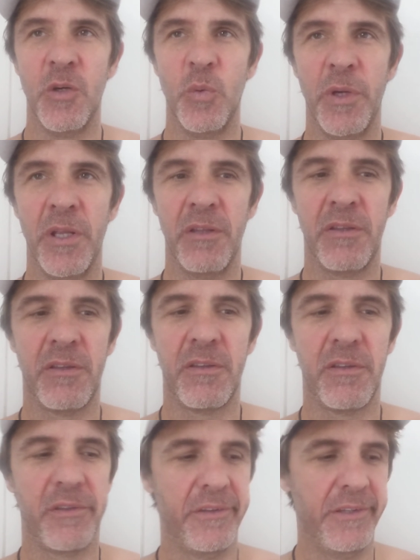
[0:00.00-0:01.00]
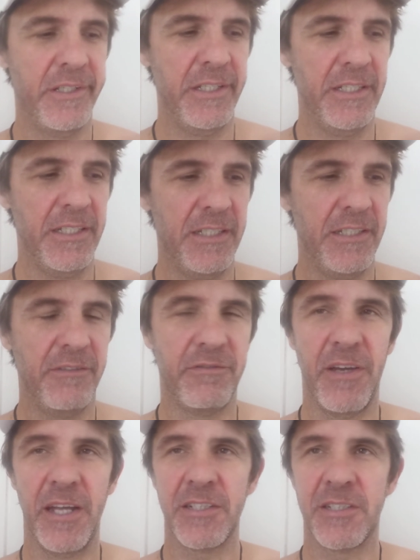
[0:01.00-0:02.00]
with the
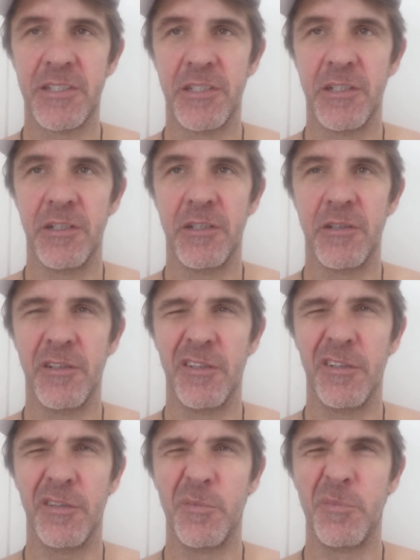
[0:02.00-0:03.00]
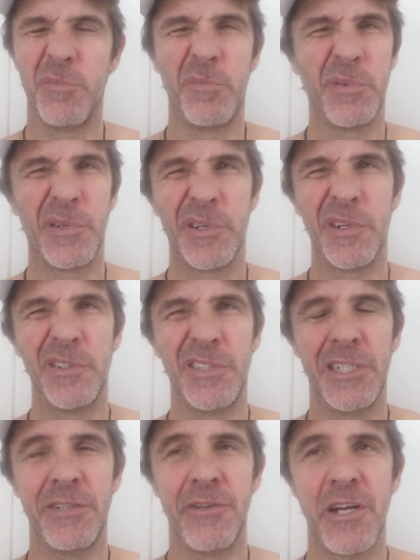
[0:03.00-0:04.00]
fat to
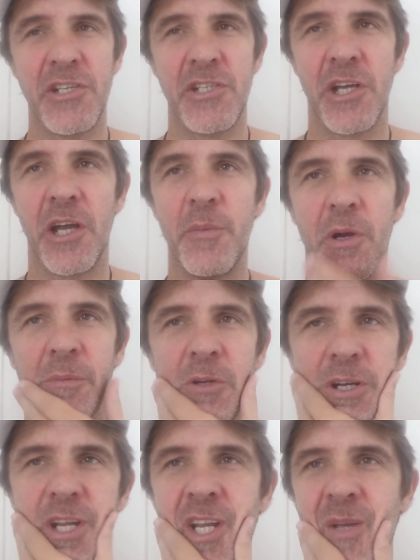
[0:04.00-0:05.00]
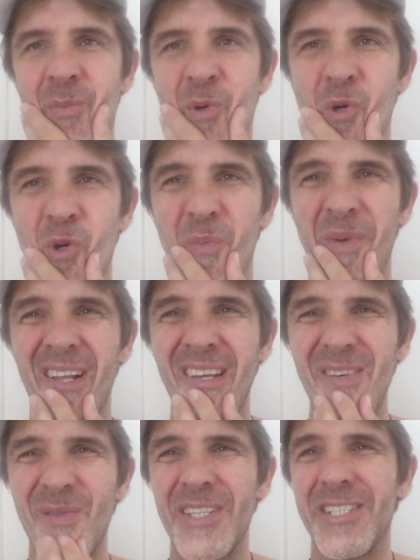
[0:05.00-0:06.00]
protein ratio, but I'm kind of eating pork
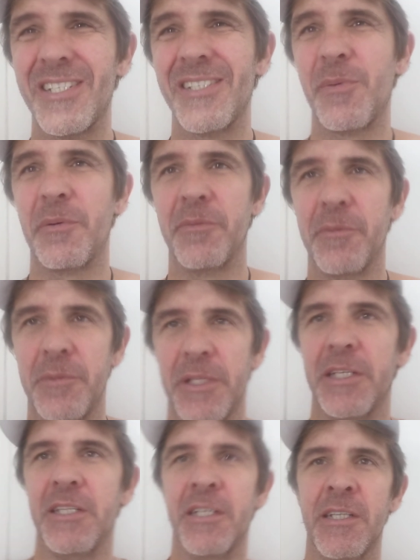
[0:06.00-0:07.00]
belly, which is probably